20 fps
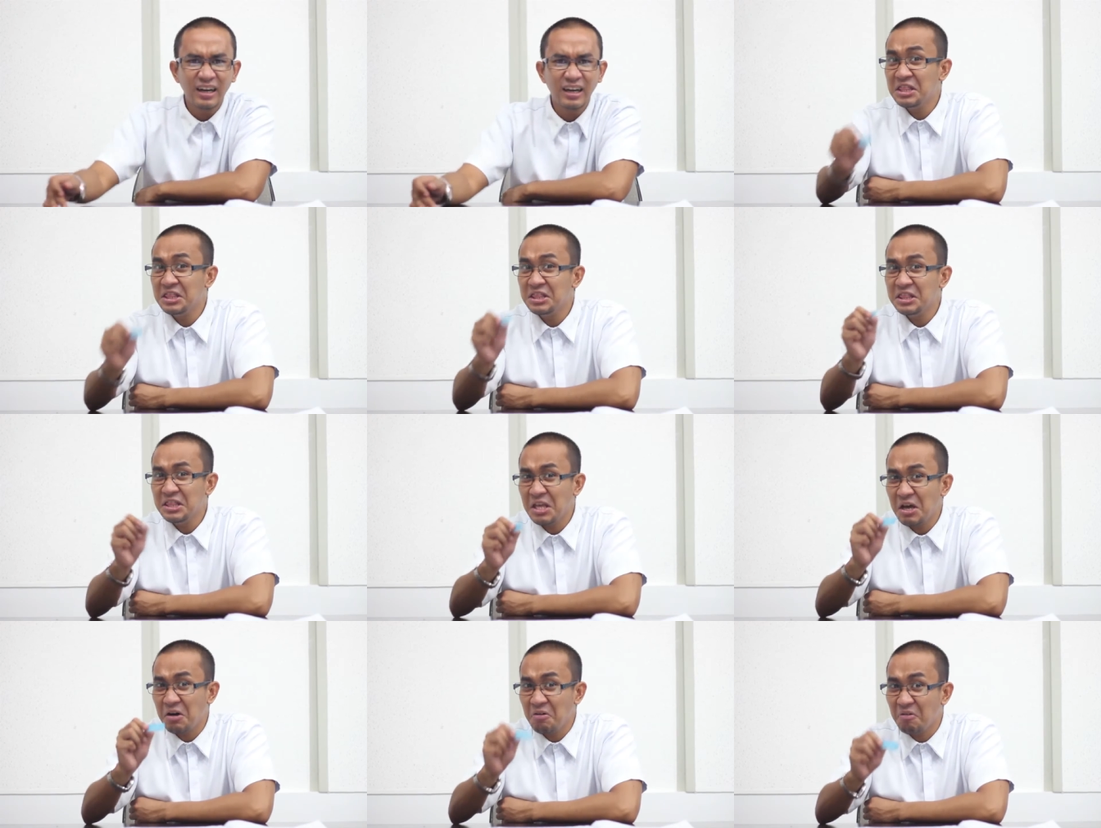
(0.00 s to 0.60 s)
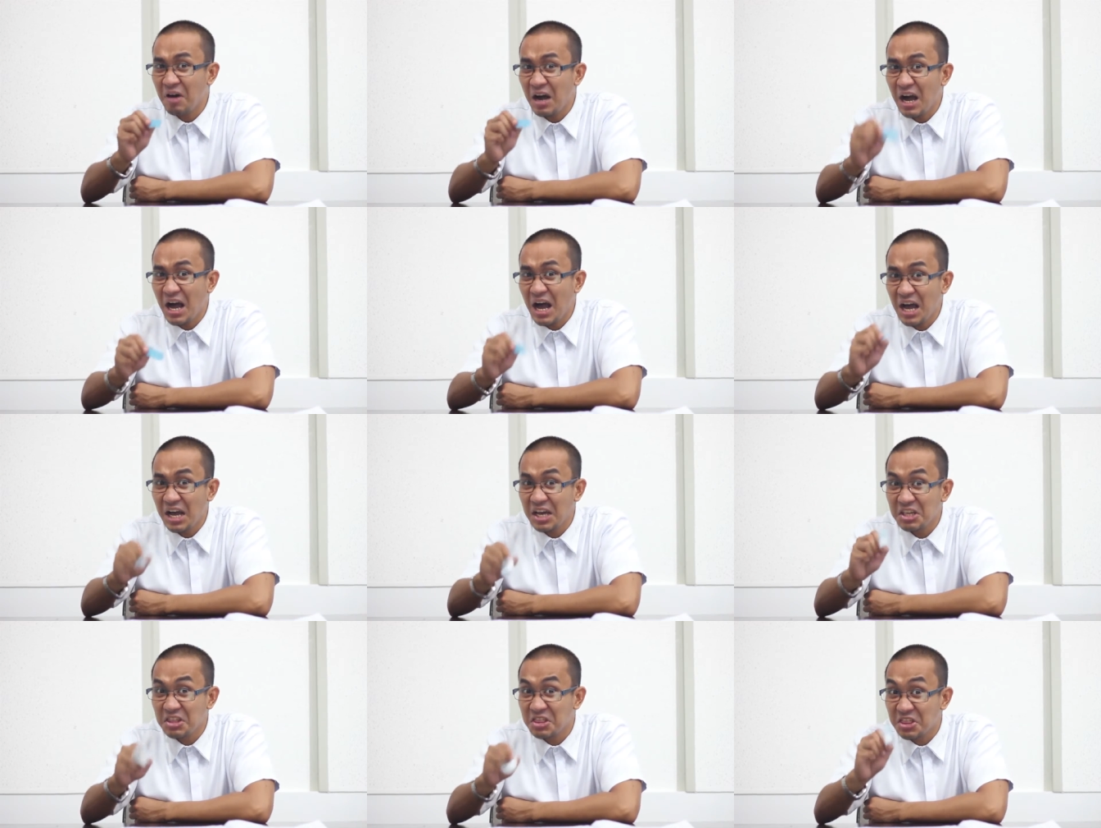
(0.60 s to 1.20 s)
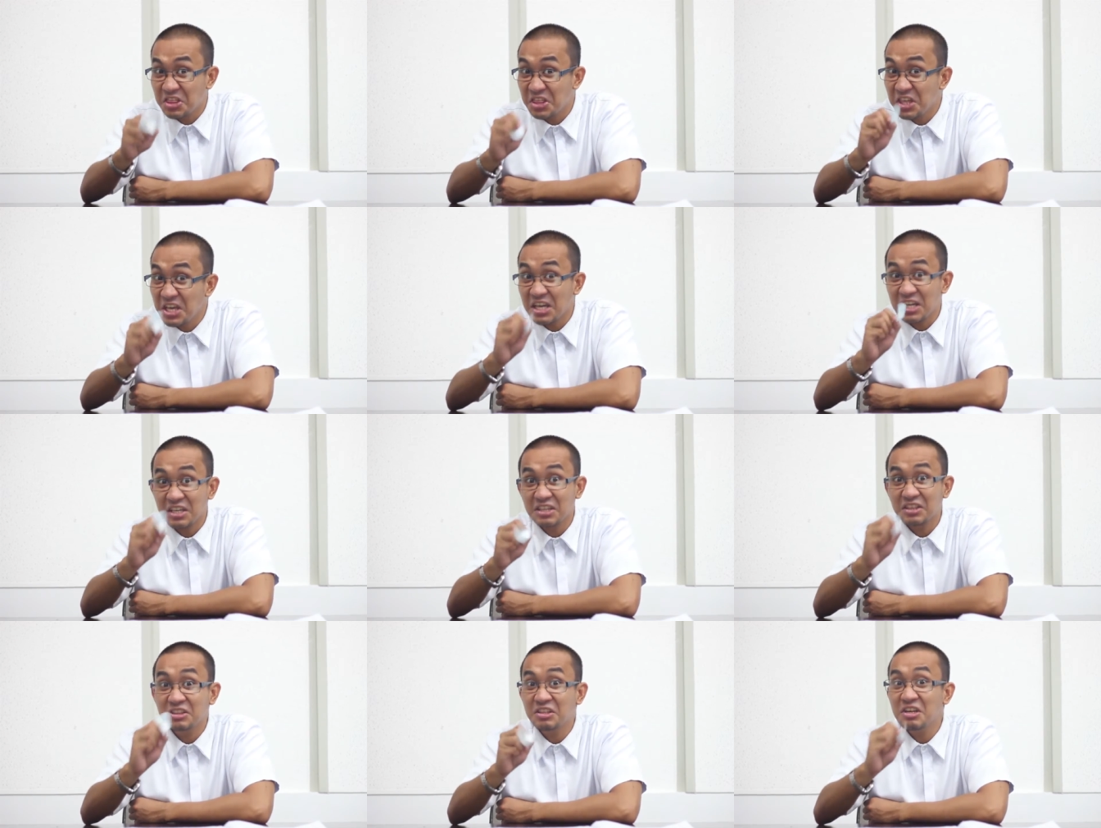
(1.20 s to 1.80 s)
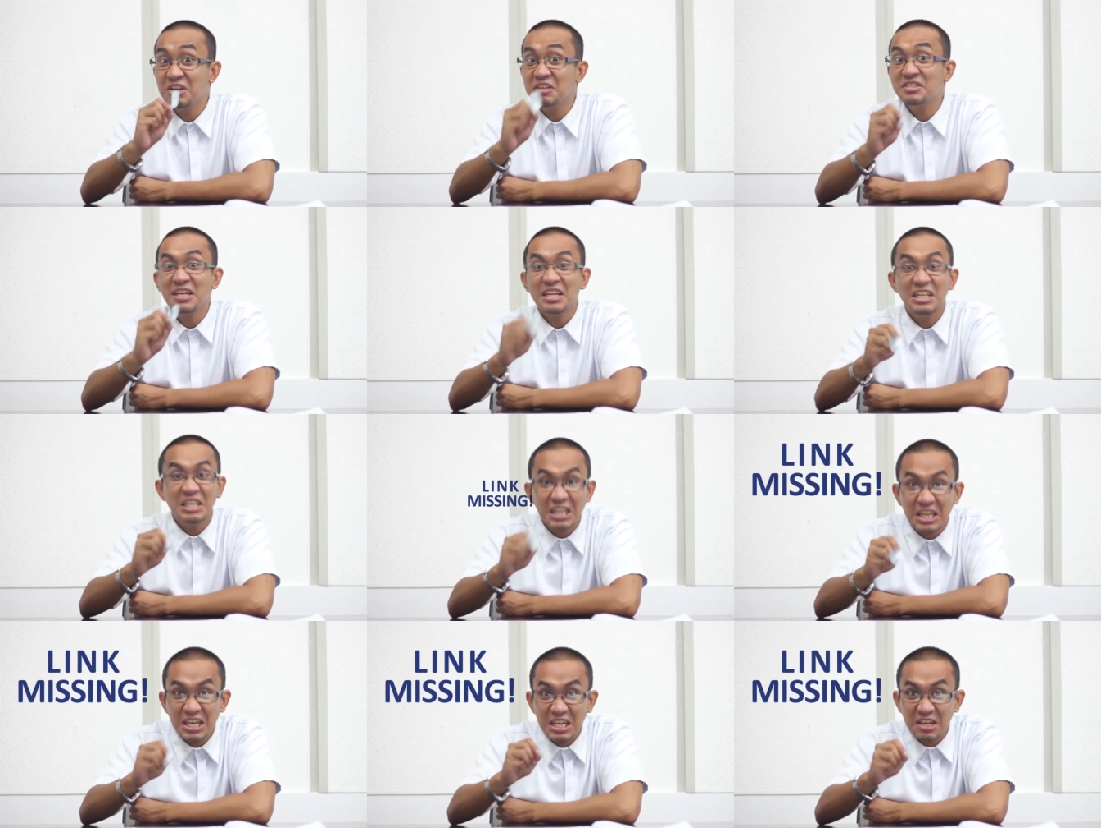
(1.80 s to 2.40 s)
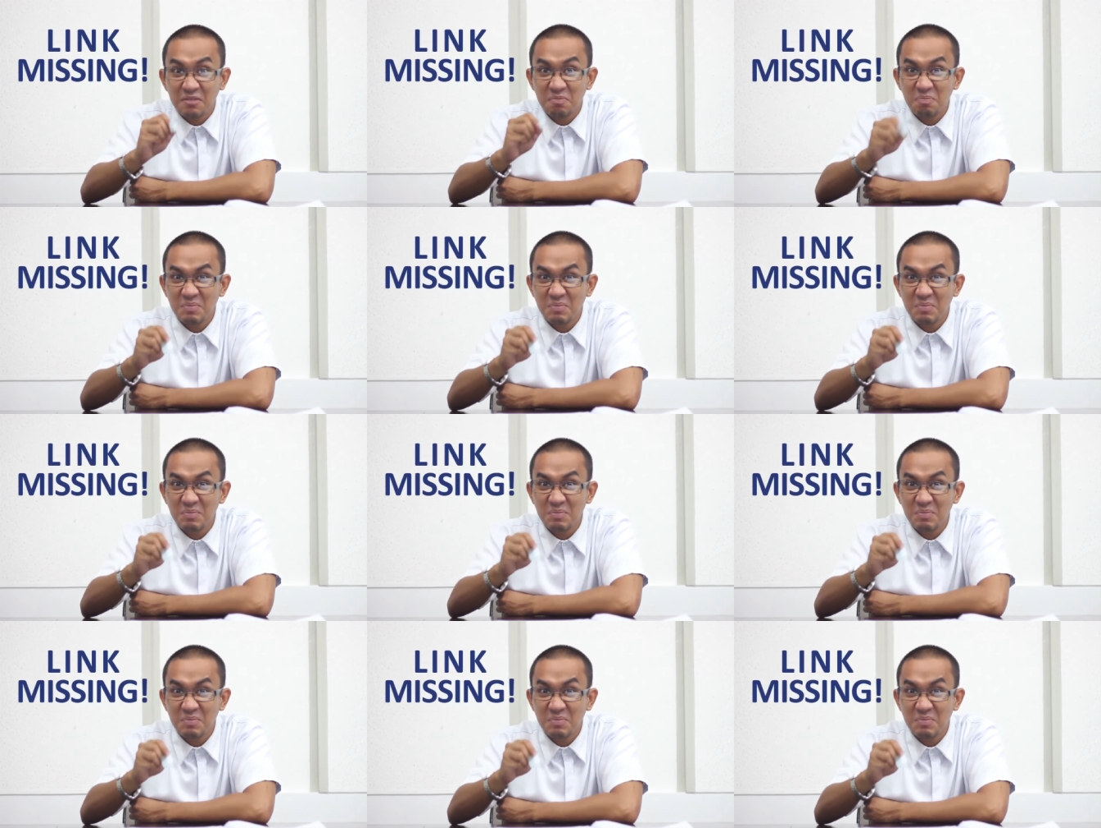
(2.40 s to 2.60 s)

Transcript: No, I think there's a link